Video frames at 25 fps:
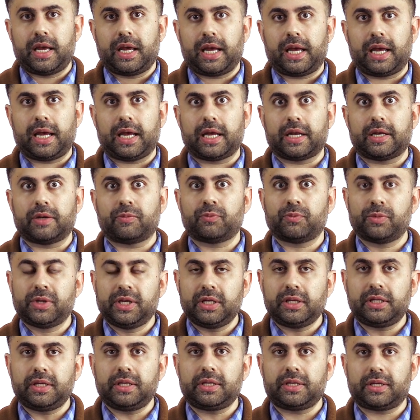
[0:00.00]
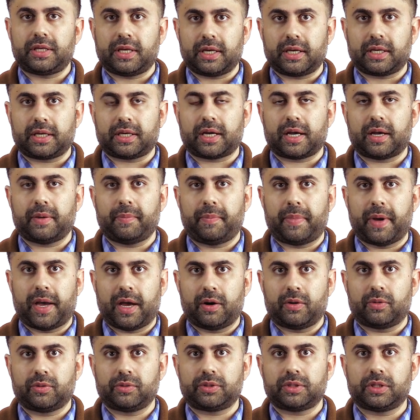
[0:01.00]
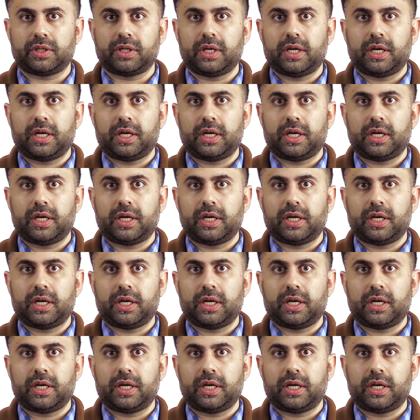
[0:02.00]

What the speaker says: and really think about